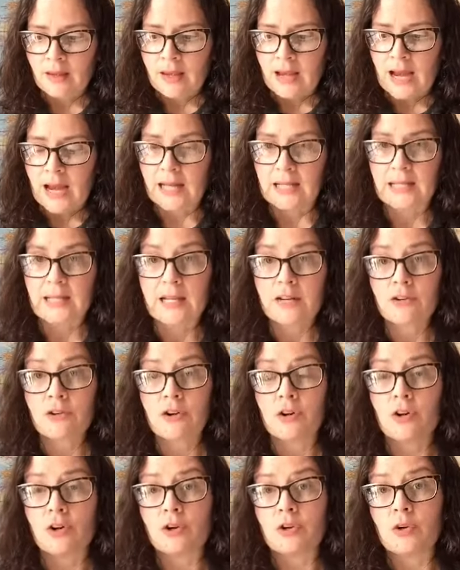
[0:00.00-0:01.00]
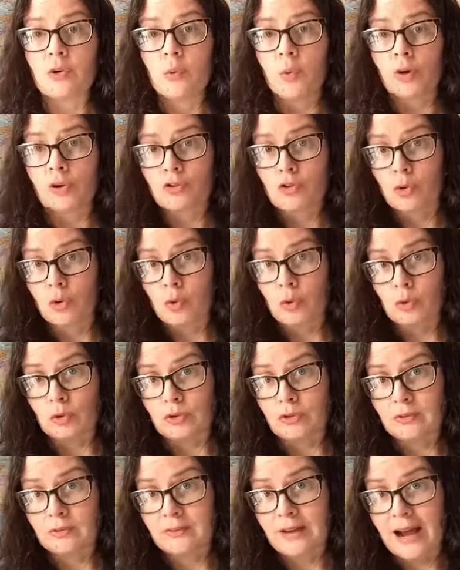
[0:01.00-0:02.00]
And later on, we're
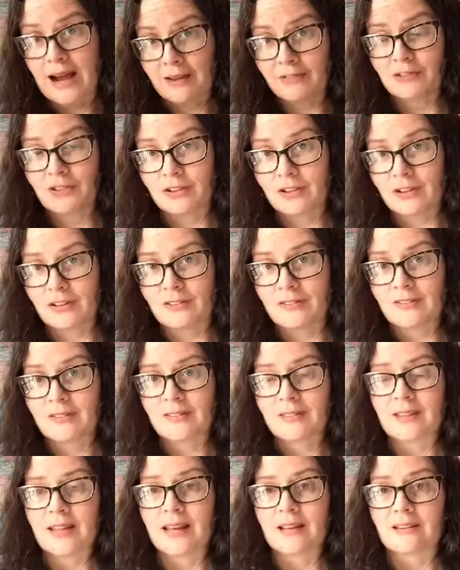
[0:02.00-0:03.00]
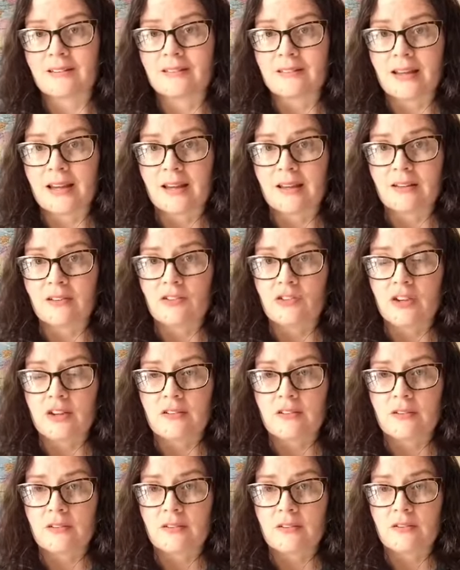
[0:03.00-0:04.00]
told after this that
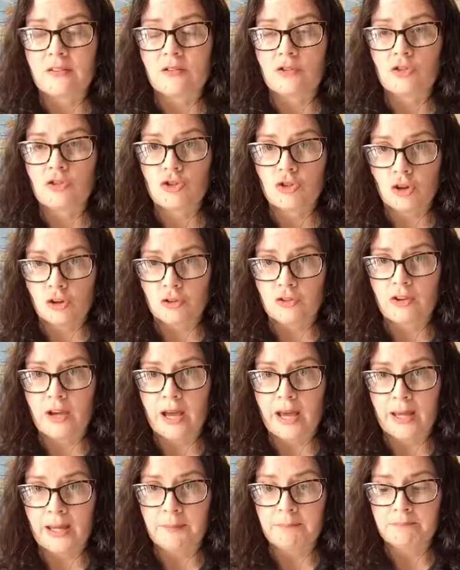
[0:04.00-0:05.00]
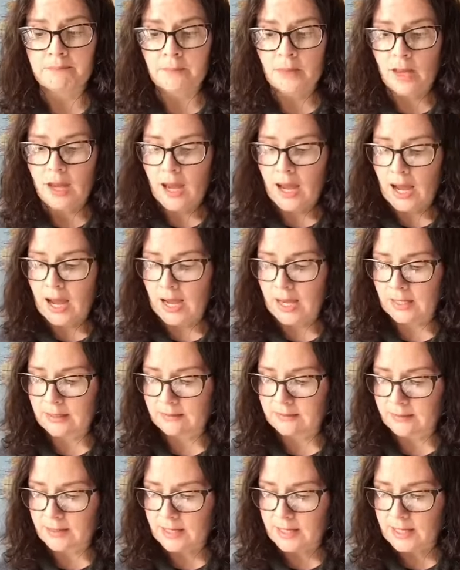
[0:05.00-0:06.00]
Jesus took time
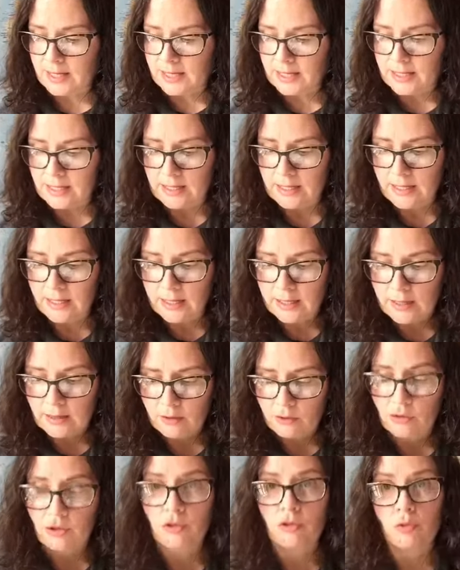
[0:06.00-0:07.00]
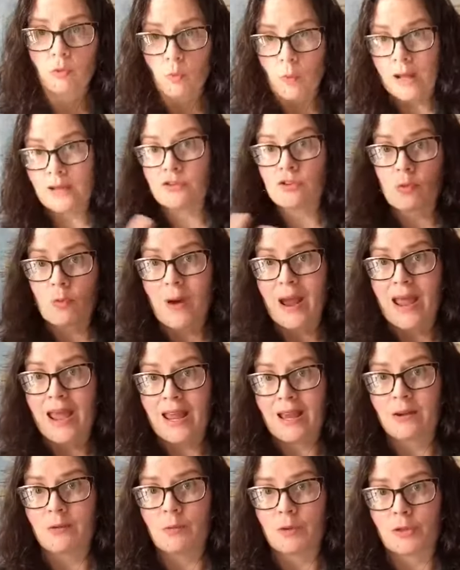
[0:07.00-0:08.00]
and he went
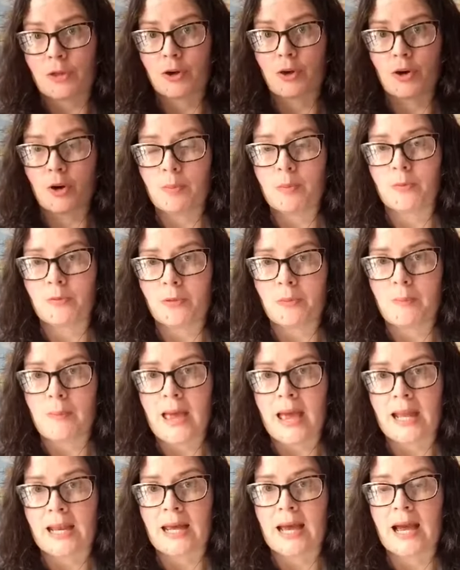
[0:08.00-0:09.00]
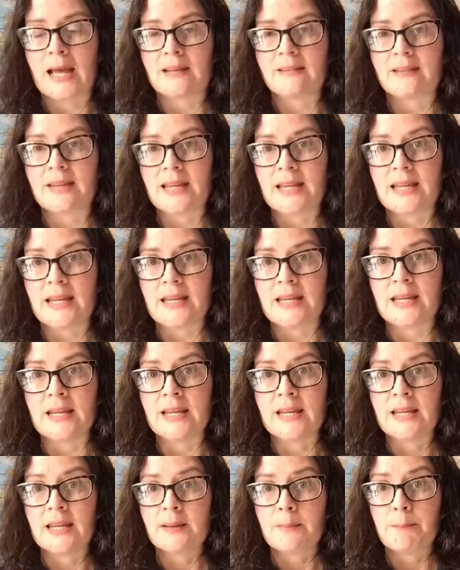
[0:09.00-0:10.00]
away with a group of the men and he
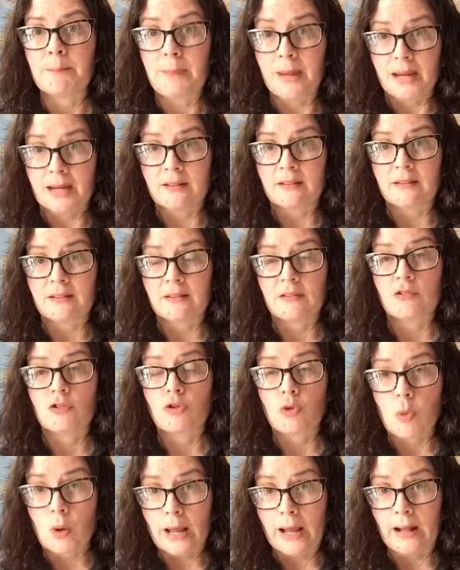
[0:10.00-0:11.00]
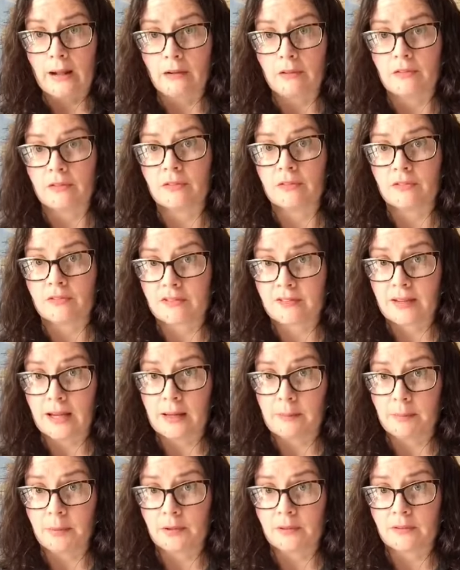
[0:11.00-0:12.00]
picked 12
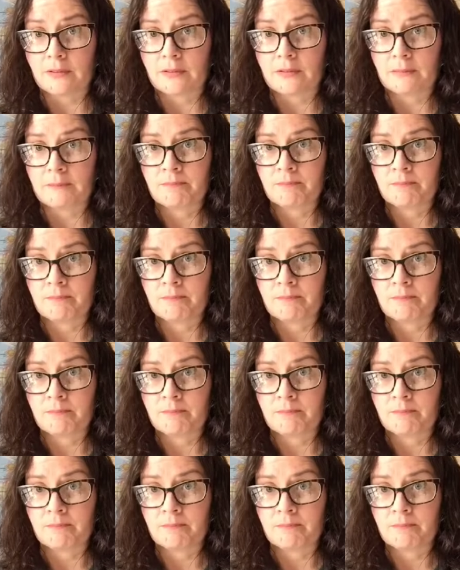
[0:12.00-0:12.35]
disciples.